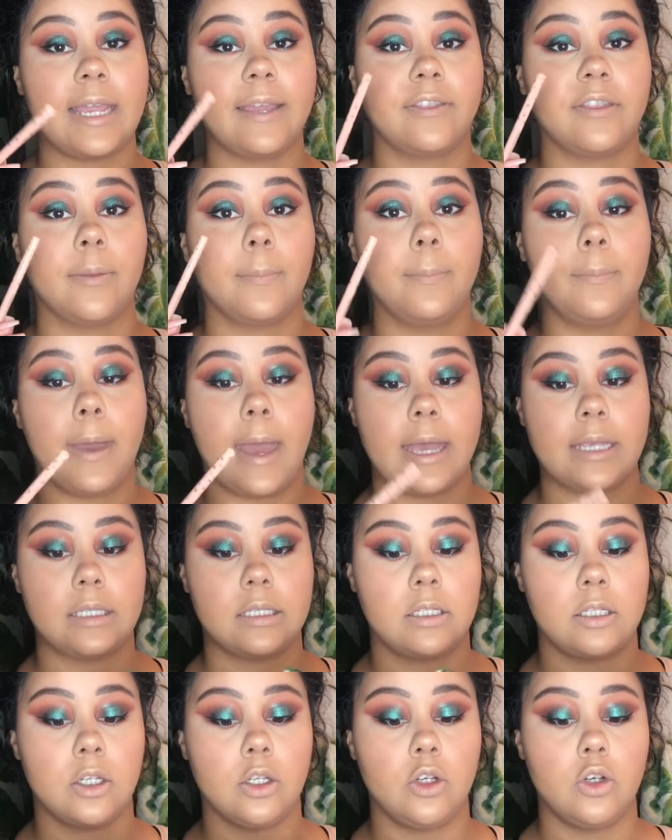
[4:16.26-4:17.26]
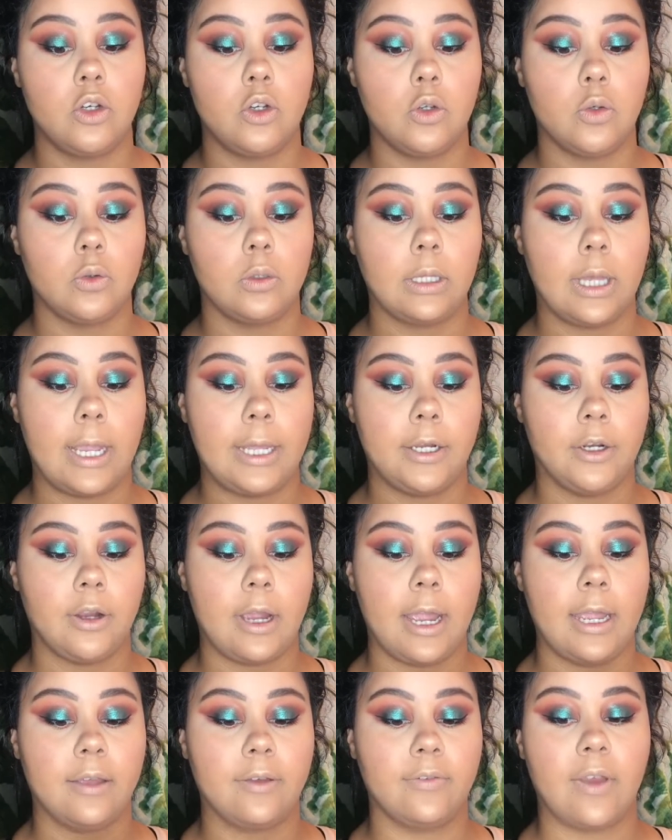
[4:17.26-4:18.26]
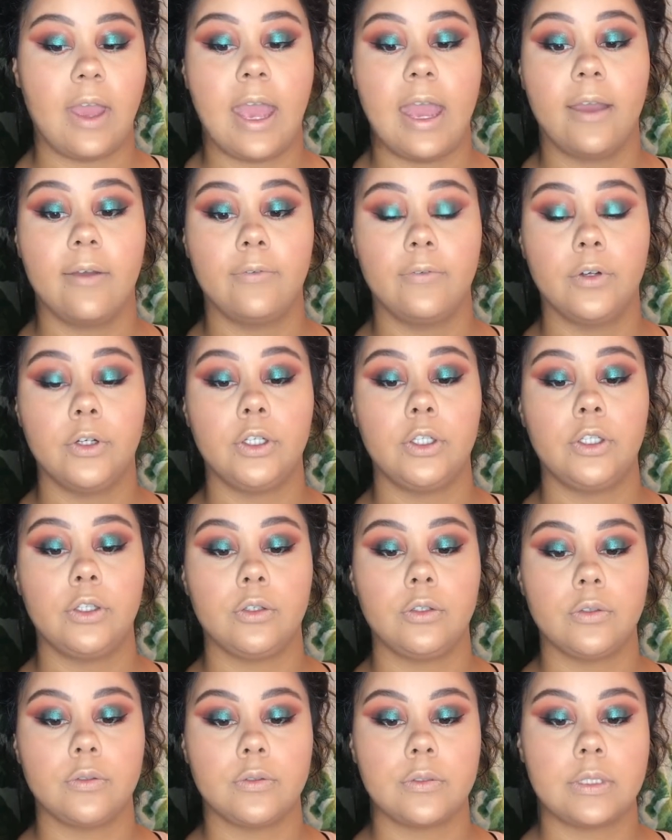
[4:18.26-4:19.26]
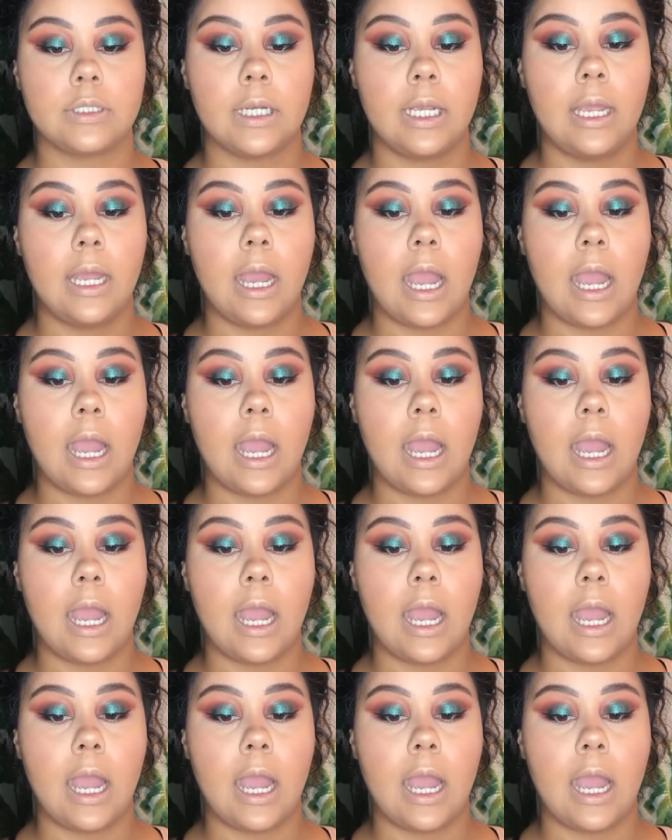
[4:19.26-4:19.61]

like the best nude liner I have ever used.